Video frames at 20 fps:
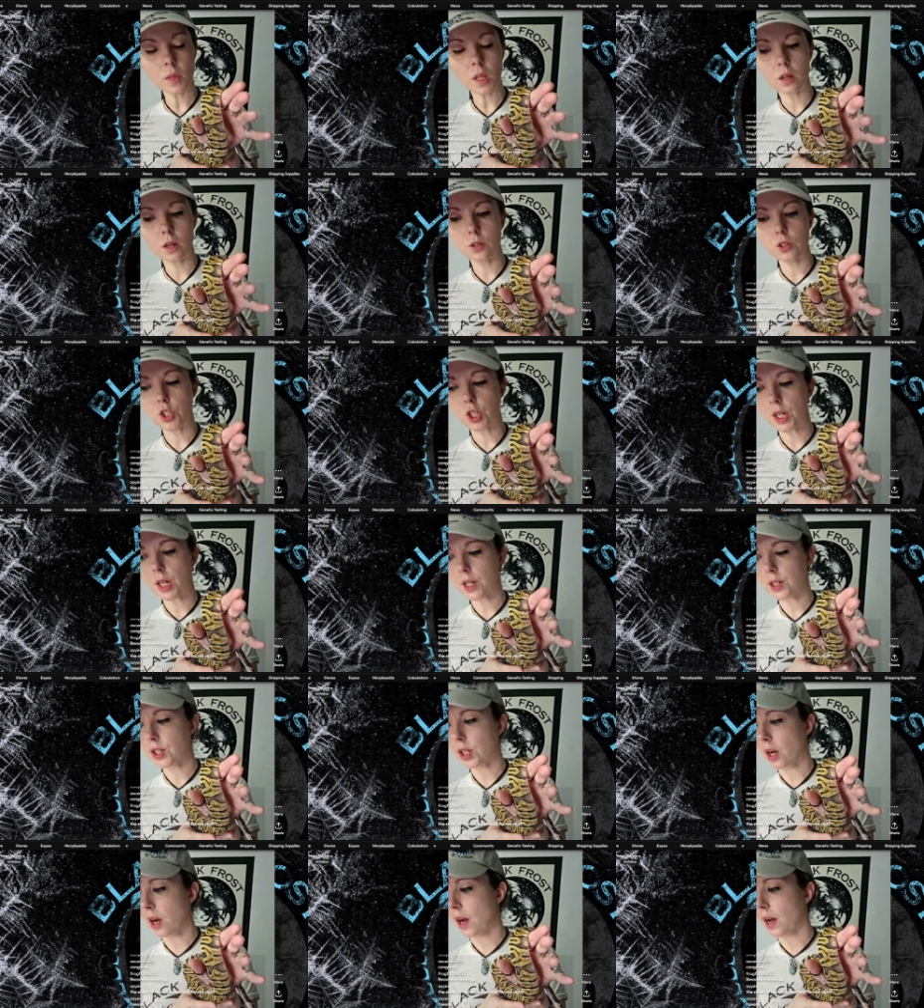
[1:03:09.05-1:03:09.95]

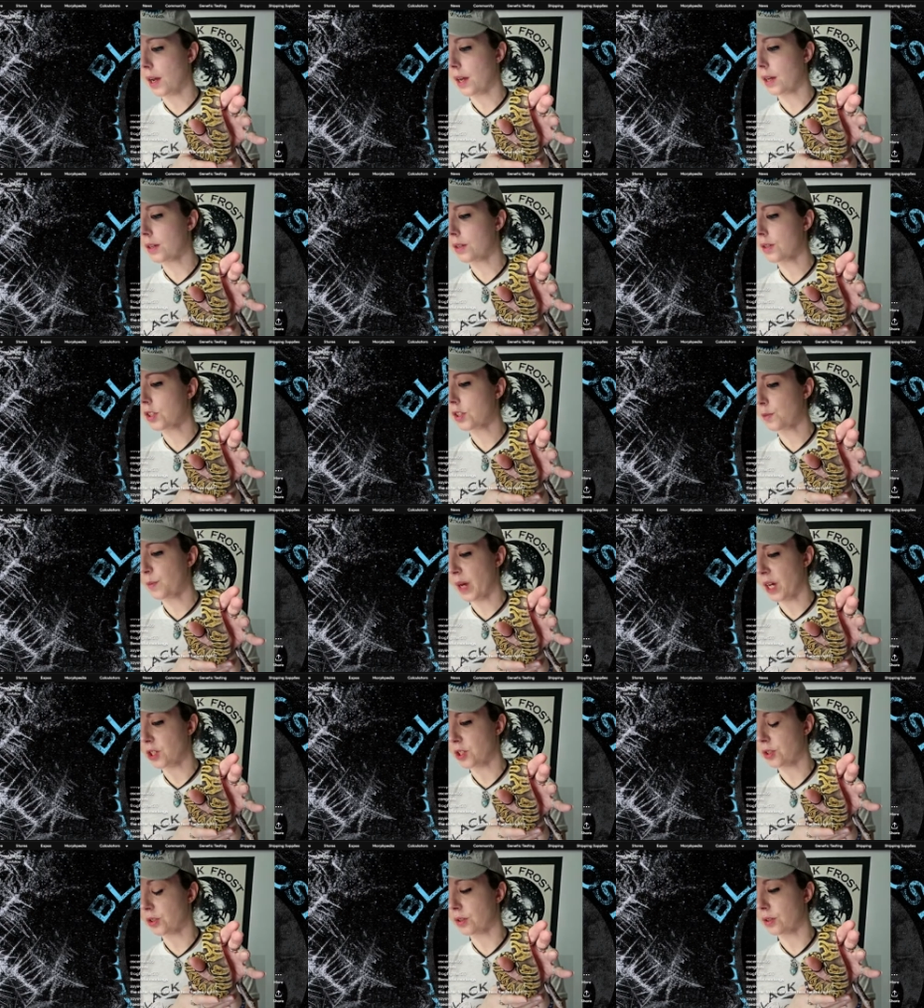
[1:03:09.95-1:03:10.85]
GHI
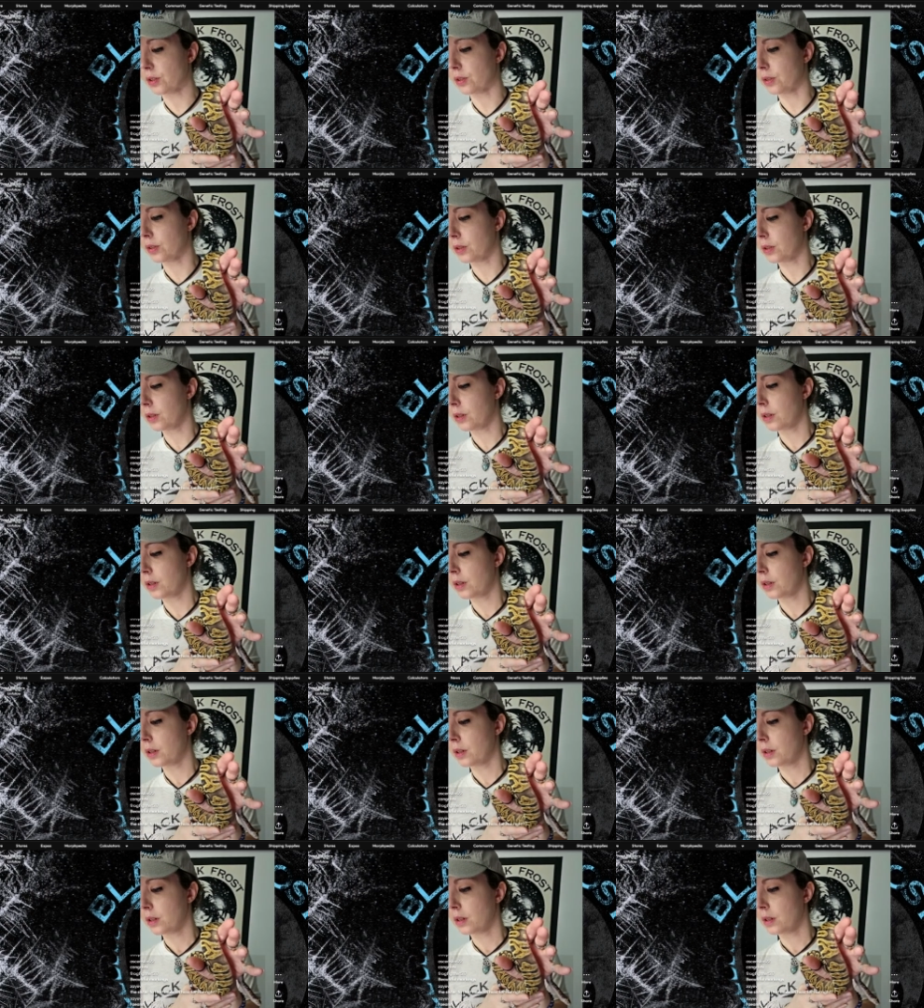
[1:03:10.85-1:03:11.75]
special
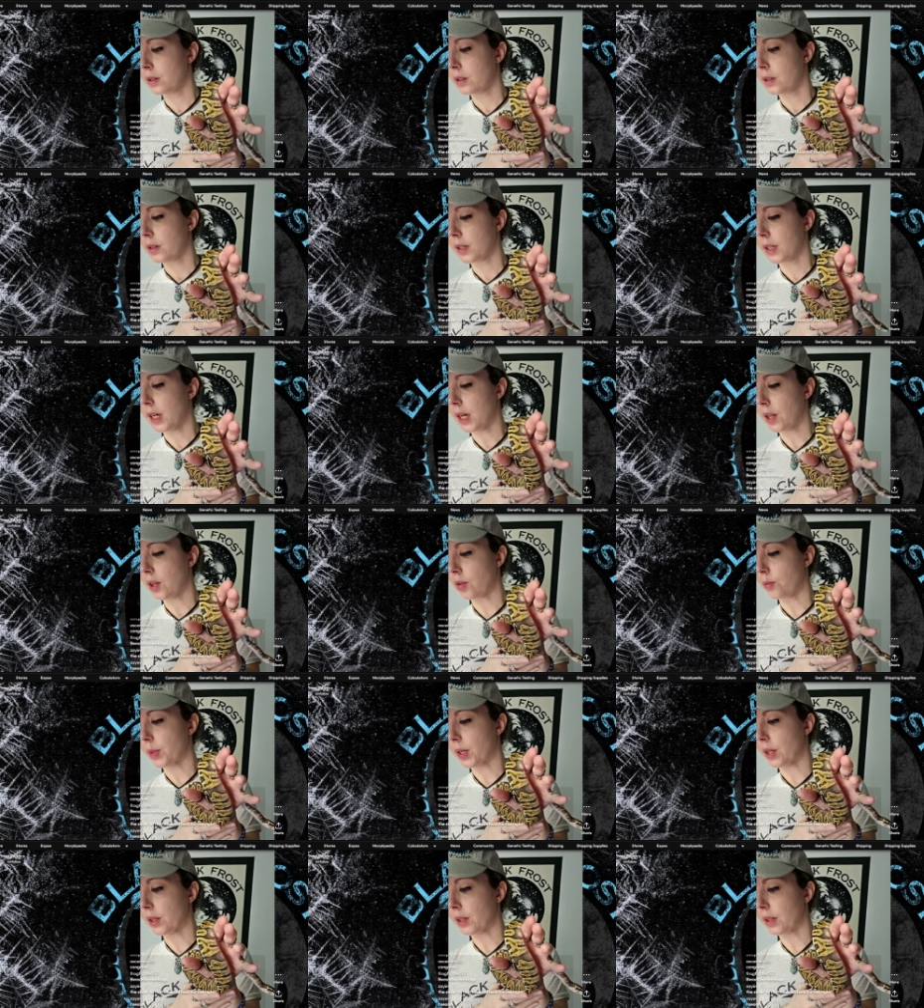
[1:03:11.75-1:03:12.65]
yellow
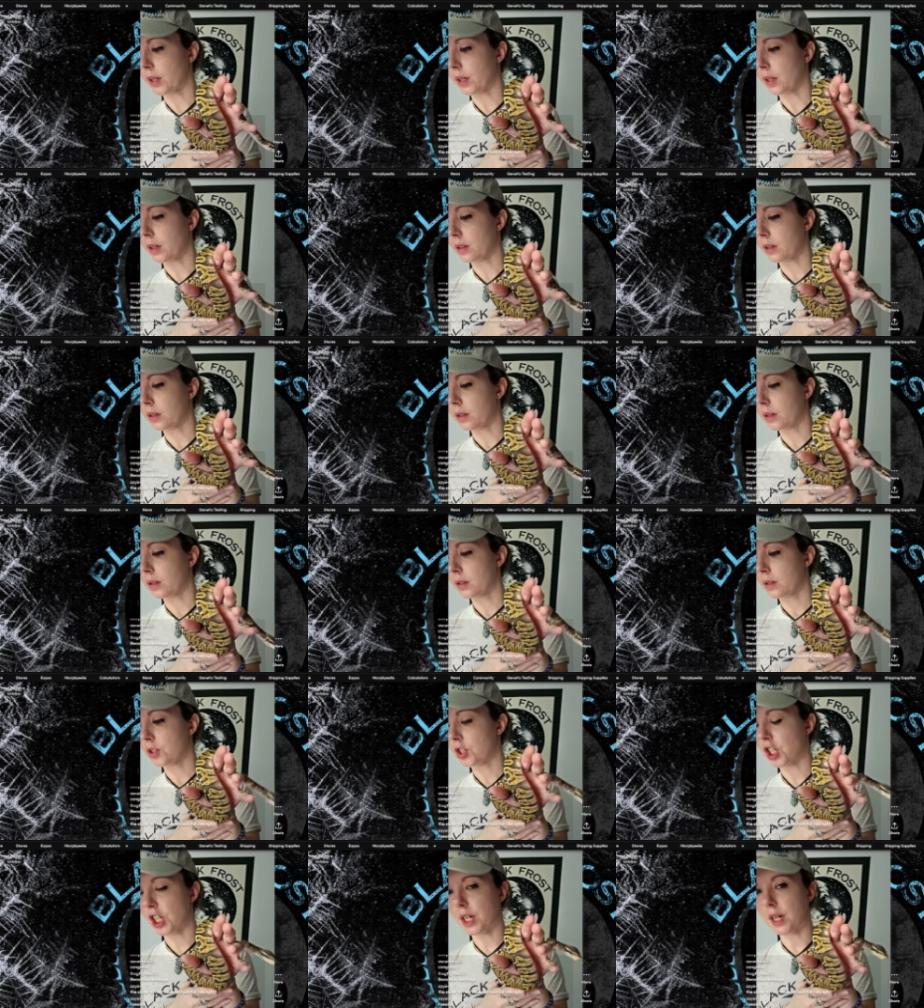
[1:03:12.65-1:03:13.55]
belly
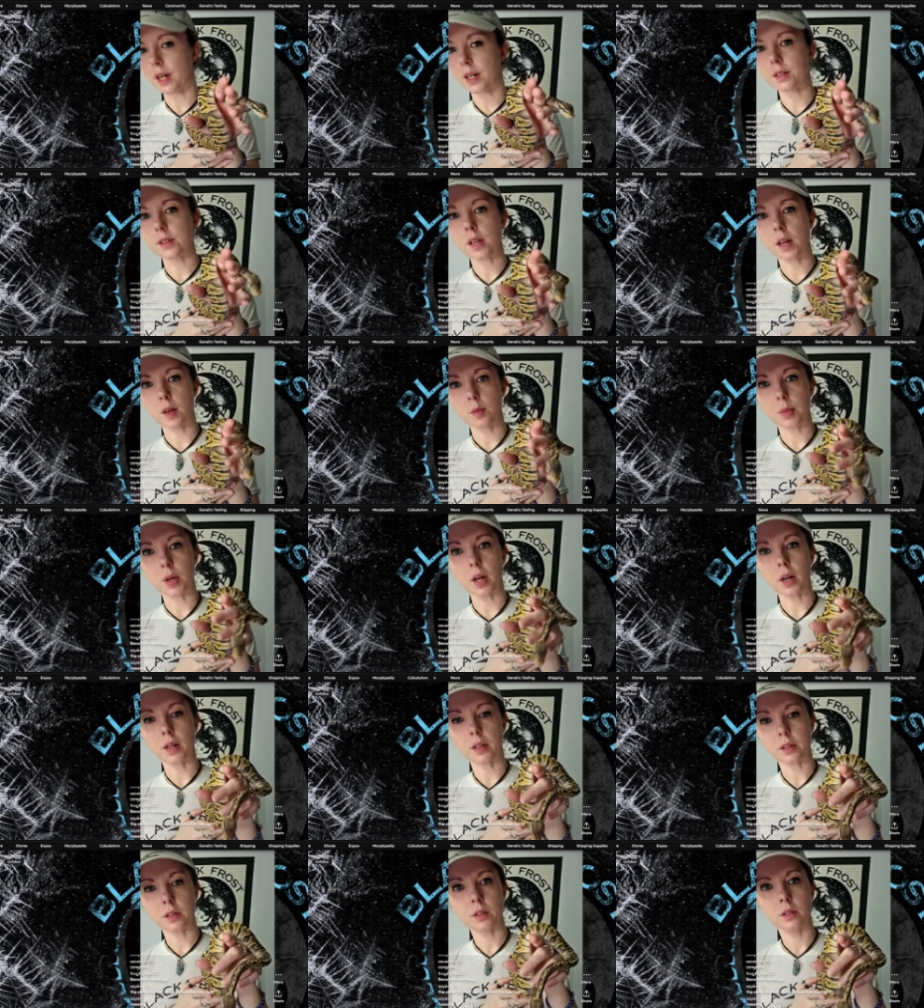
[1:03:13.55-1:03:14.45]
Gene X het pied.